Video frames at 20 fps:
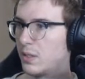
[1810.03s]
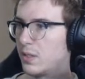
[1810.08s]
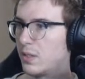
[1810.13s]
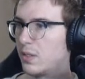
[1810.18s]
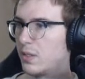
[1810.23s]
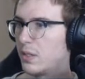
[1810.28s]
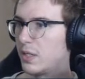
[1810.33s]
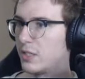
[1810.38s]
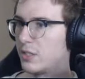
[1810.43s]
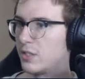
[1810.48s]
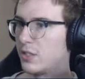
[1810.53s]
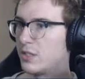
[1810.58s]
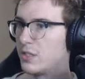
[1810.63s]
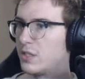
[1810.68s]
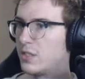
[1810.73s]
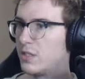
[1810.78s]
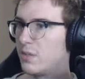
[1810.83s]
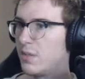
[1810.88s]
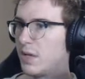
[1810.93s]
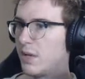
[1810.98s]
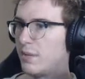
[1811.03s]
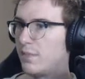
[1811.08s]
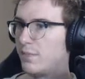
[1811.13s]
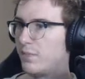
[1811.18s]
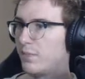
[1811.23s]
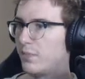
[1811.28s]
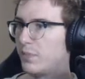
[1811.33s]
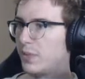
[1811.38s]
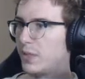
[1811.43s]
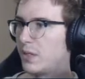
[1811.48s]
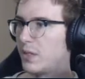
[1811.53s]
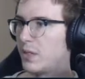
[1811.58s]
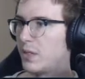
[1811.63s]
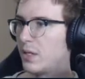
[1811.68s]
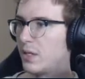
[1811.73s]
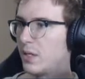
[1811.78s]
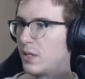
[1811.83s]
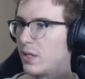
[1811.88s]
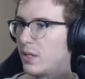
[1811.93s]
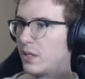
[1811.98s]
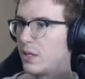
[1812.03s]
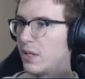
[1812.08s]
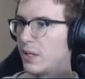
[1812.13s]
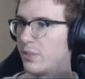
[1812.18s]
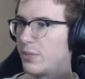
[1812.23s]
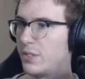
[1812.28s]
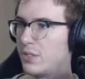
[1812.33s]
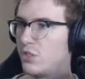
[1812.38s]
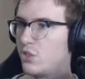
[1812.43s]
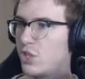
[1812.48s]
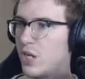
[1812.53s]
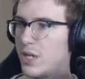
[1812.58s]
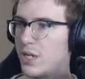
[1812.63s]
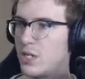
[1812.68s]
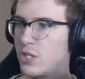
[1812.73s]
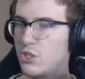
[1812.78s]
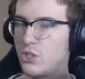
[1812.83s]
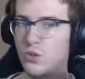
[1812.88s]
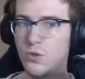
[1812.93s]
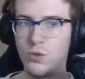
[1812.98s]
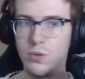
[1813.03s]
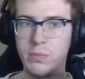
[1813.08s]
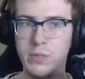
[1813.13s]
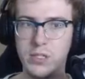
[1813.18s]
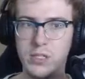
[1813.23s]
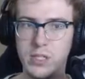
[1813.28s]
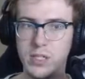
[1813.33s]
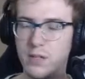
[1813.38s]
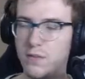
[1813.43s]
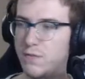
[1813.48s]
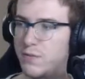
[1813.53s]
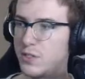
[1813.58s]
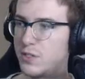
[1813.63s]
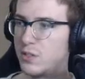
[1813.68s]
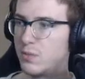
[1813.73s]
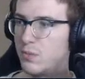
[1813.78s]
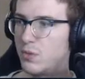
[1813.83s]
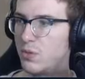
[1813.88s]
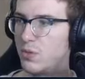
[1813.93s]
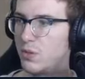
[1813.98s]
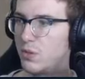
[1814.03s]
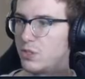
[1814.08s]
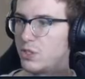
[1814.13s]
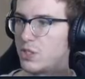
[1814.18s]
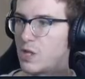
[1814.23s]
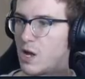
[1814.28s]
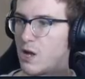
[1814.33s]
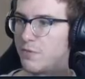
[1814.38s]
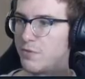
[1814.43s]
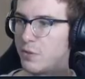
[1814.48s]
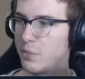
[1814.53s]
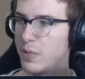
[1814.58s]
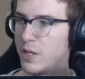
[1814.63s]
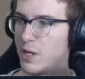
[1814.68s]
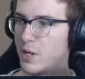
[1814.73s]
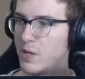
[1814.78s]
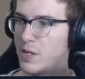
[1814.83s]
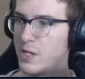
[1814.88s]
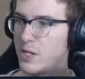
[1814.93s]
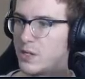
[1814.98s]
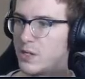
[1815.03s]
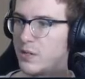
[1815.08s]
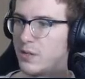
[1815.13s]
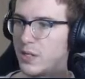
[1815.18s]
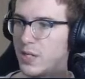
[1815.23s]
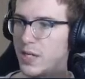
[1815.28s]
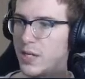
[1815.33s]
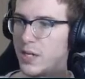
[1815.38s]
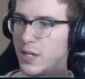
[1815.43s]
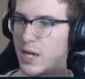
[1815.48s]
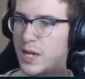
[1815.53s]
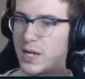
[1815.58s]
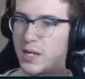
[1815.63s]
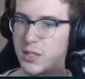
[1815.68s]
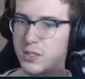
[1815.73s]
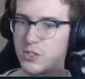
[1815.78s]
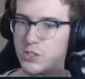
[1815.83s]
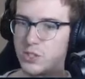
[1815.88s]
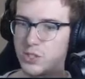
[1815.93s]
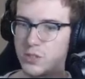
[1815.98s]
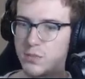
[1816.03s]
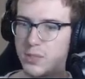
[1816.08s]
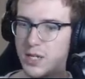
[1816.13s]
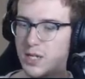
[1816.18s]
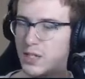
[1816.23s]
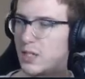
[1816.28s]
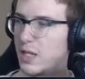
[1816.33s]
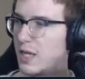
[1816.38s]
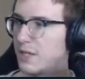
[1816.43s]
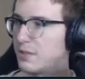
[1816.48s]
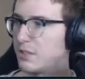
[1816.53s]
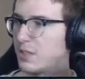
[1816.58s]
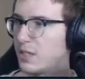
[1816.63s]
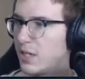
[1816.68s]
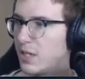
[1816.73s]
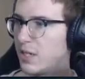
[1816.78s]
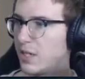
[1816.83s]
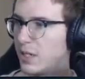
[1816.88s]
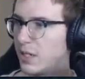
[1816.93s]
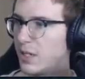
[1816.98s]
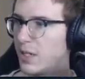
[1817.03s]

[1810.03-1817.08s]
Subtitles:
Okay, so this is the map. This giant tube is the invisible soft barrier that I just made last night